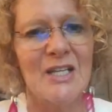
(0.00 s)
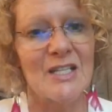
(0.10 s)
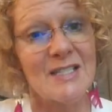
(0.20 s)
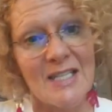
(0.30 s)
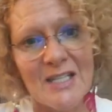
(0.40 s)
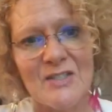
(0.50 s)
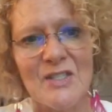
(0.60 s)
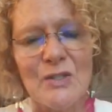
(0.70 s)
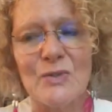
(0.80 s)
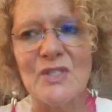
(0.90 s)
as an
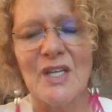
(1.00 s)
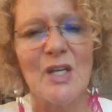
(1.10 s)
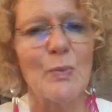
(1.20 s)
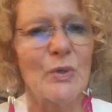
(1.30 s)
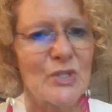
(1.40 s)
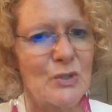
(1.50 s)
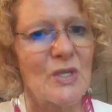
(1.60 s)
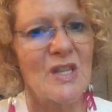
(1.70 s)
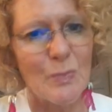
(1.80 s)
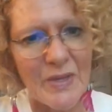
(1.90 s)
excuse to keep on
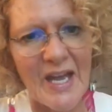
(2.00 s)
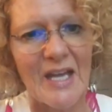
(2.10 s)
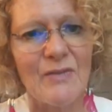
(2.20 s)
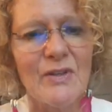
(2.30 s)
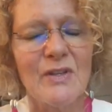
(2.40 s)
doing the behavior